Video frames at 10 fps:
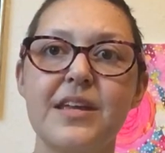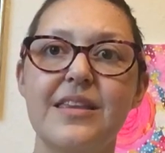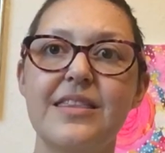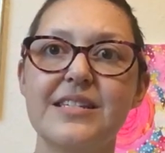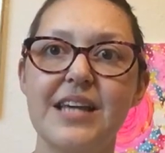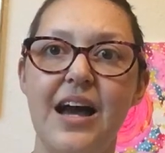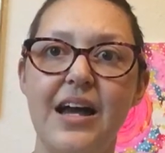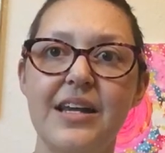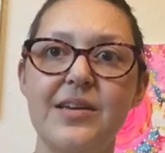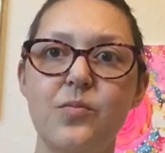the
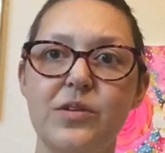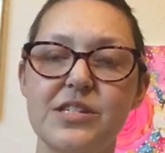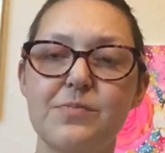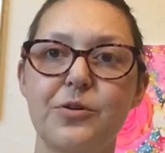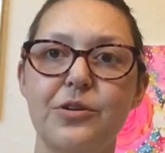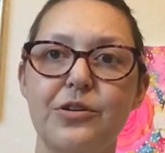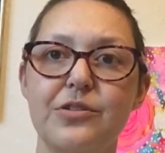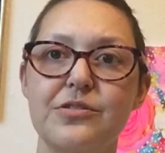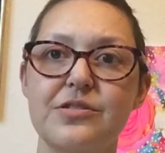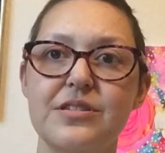tiny
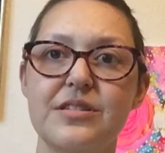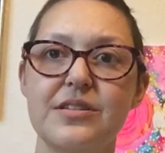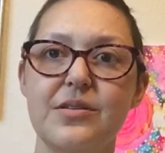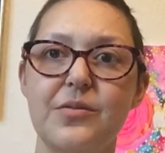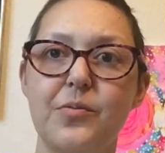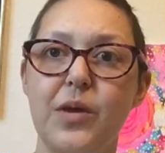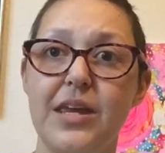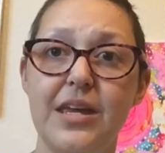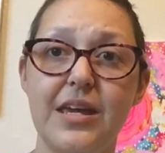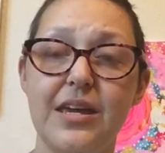whispers
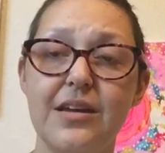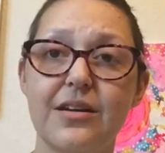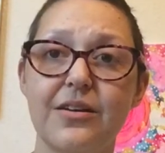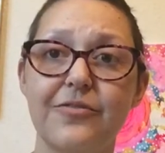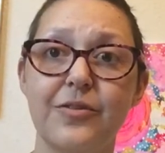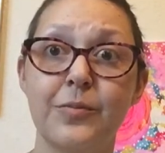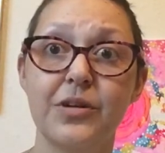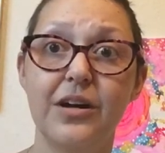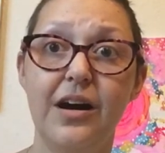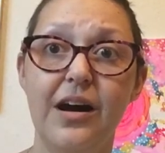we hear from
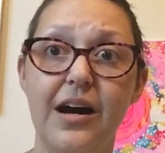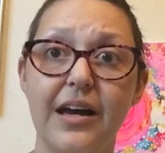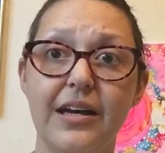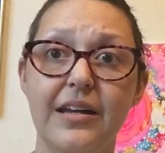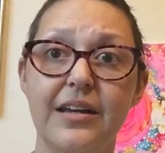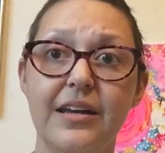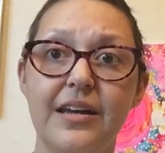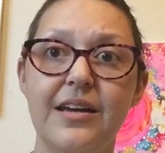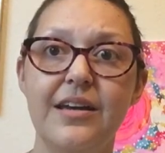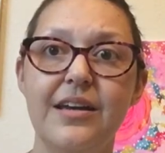God
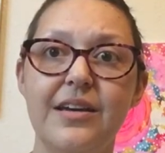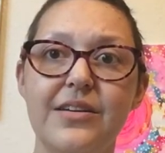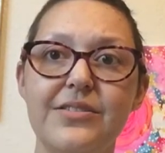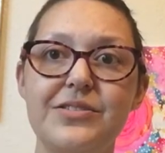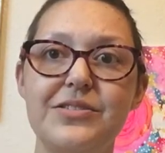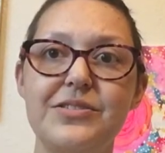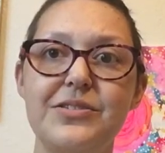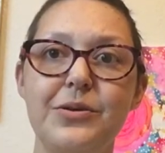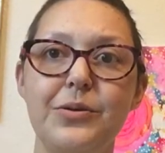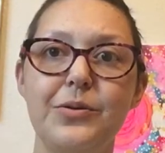
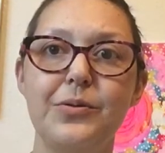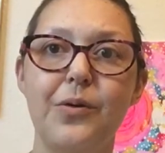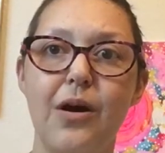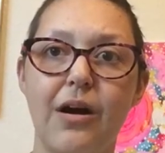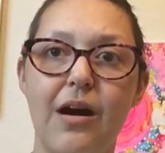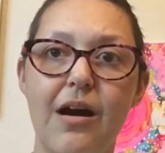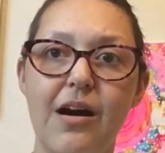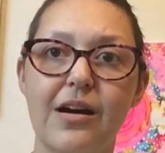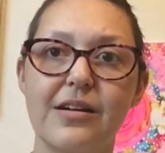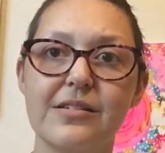to our
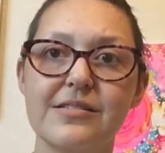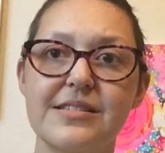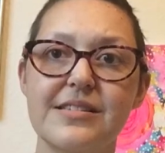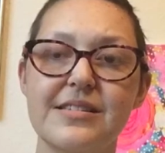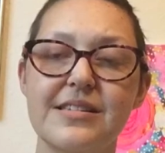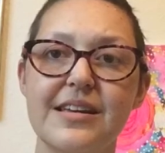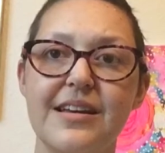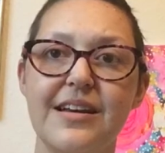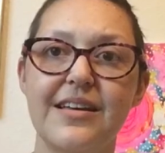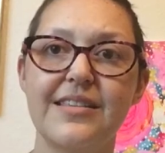hearts,
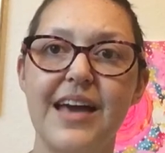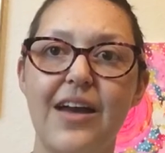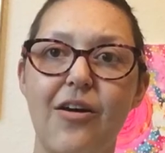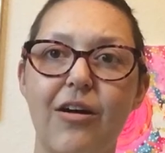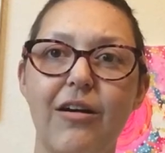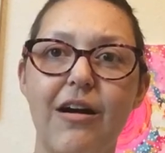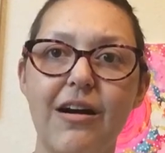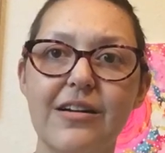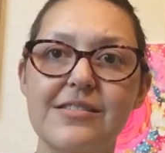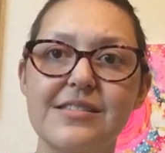that our
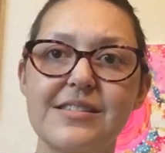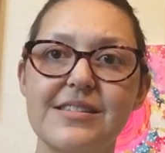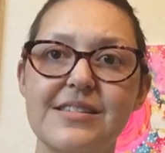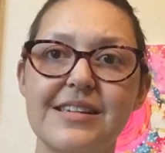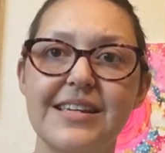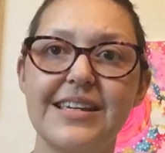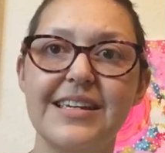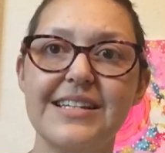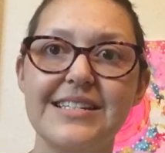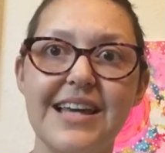hearts
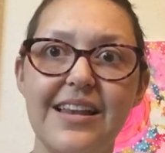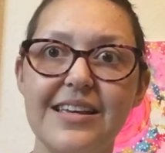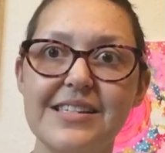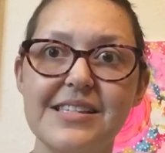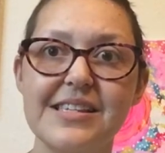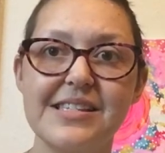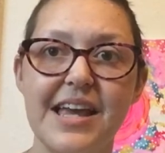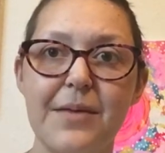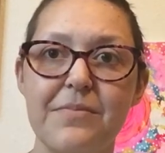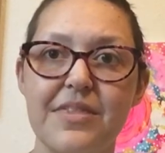can tell us the
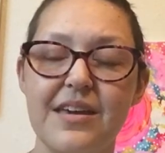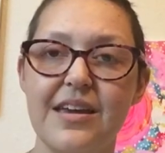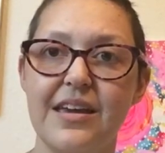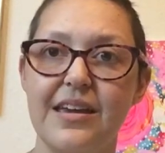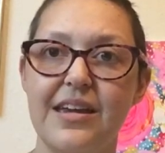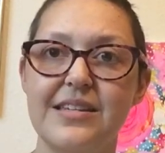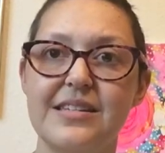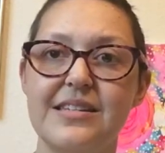same thing. And